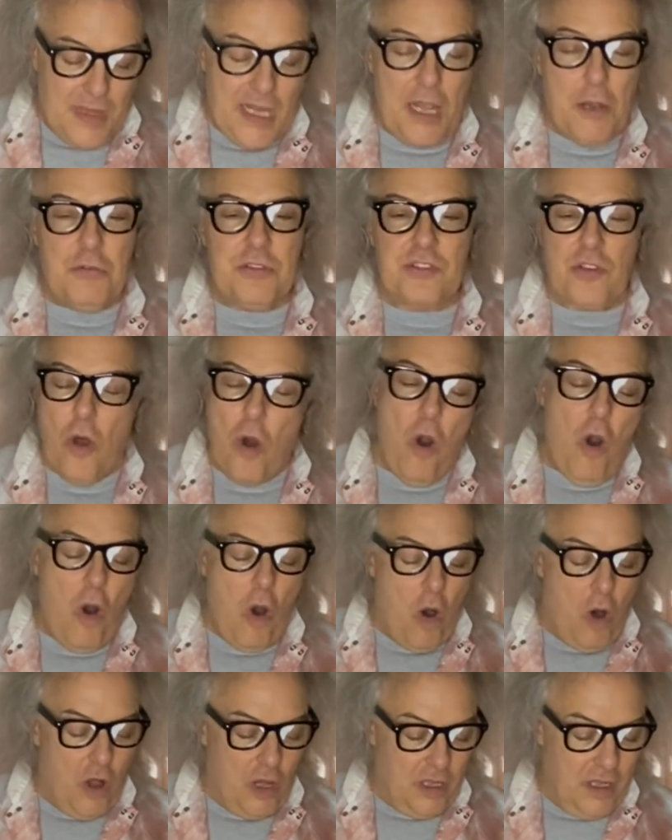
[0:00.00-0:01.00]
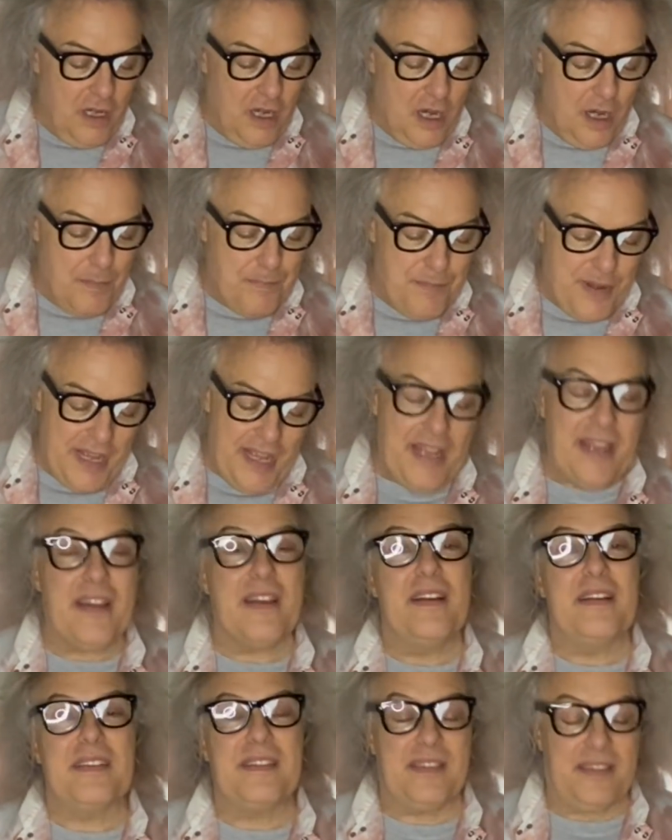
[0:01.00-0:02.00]
was all a
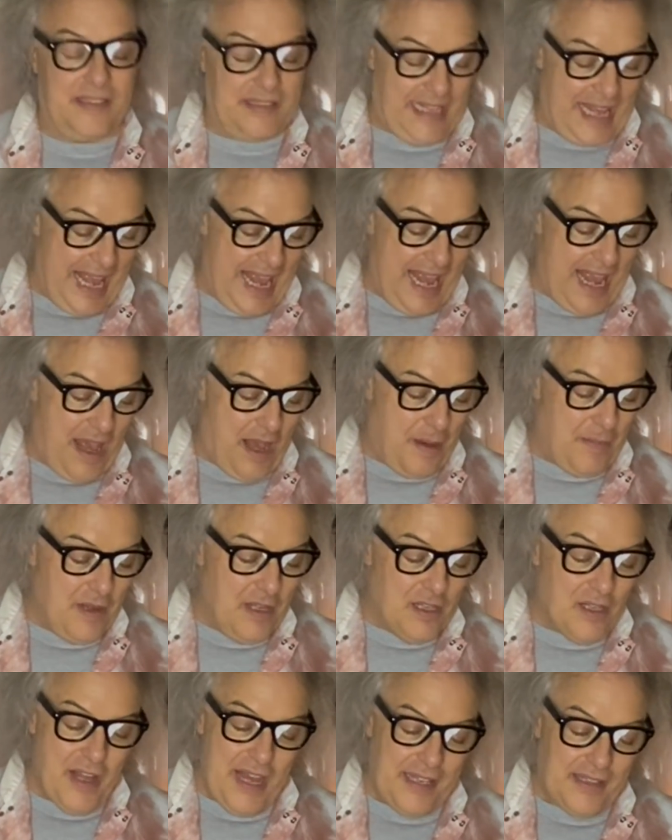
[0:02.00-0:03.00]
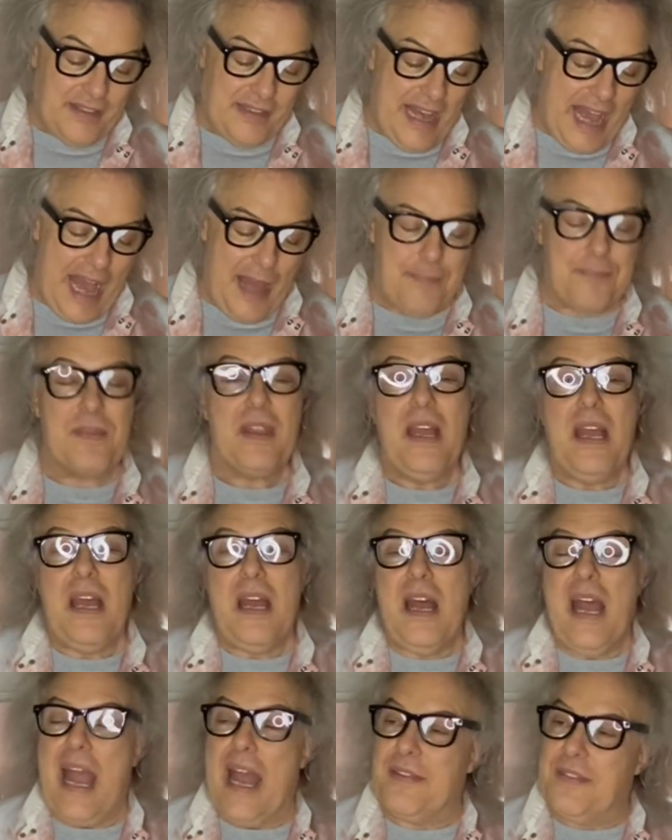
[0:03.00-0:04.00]
big scam like that.
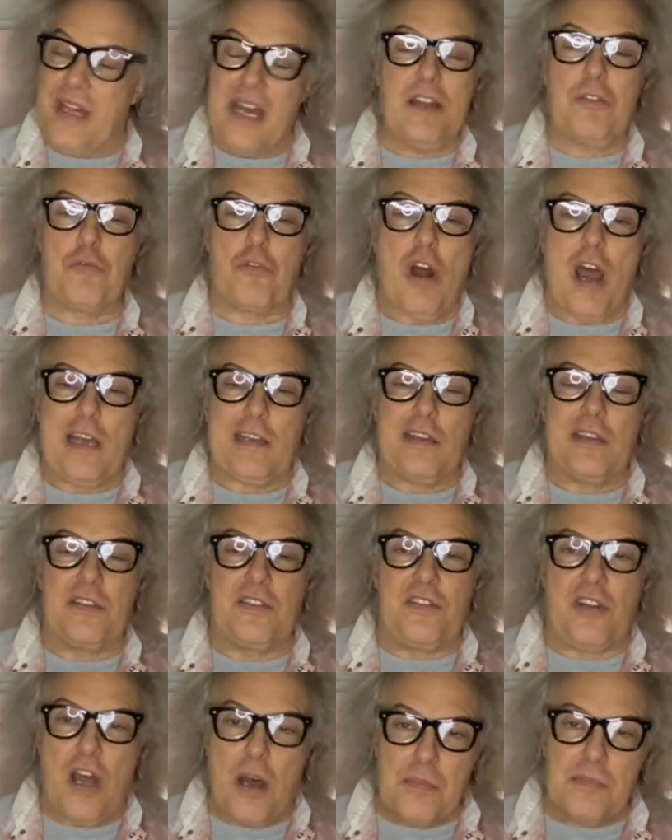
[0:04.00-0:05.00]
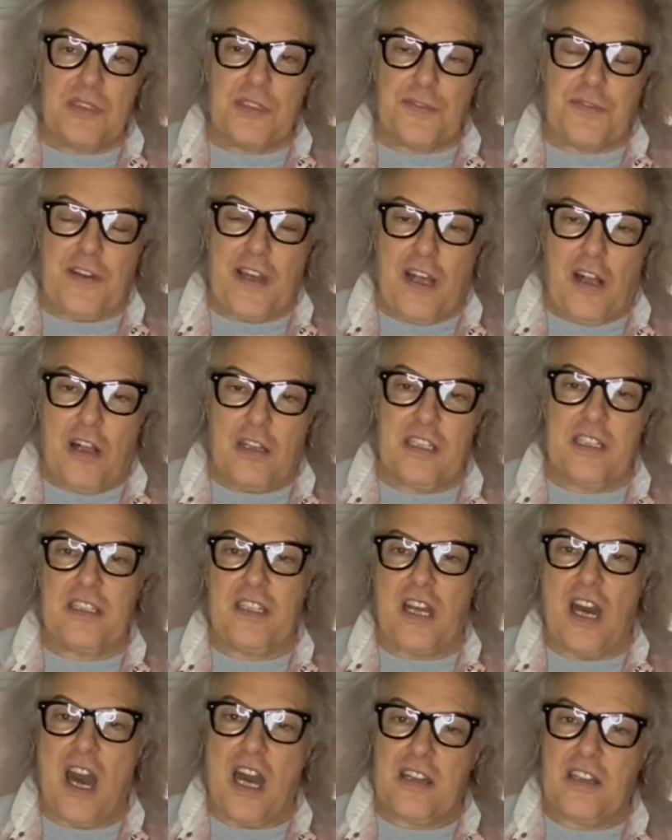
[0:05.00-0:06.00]
And then Ronald Dumsfeld and
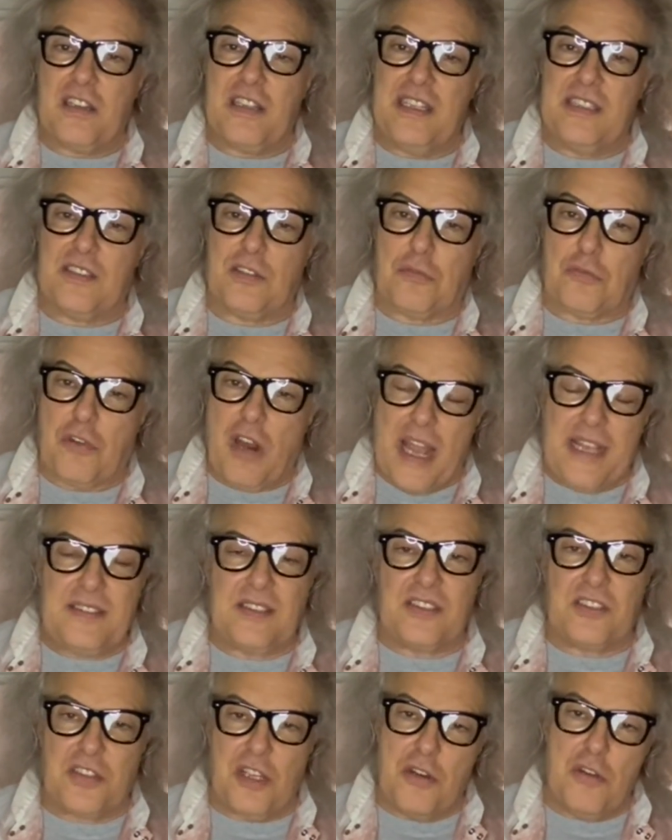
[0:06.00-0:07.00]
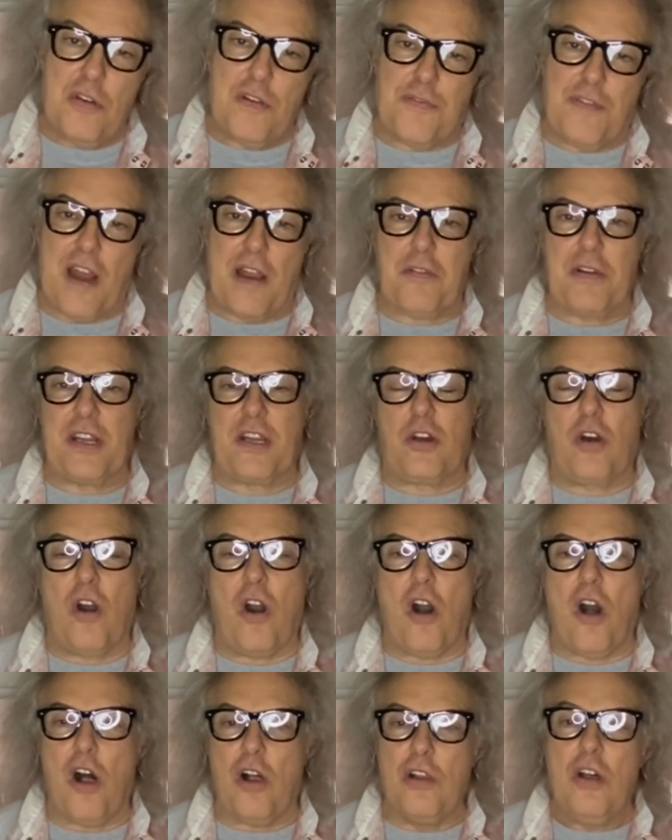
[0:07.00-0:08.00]
Condoleezza Rice, too, if I
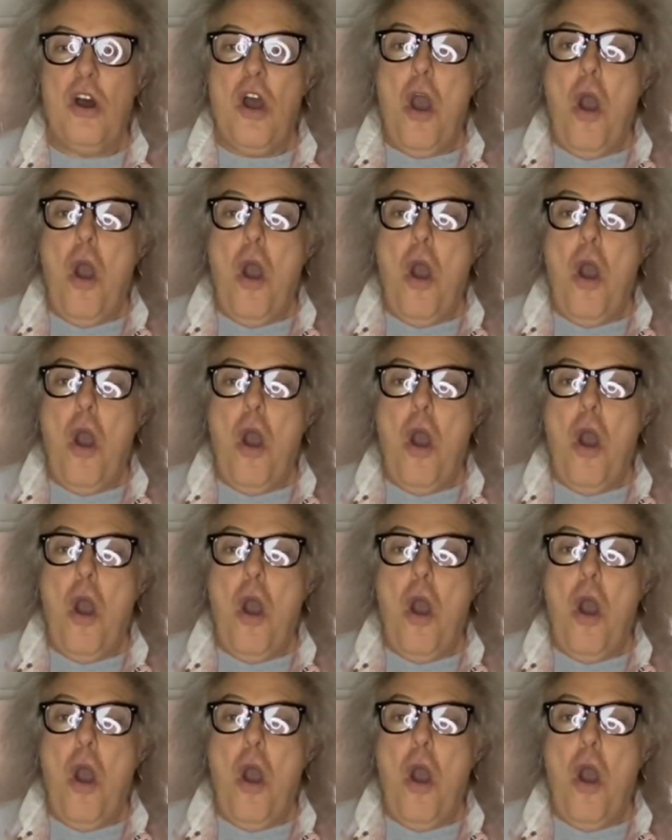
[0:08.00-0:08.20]
recall,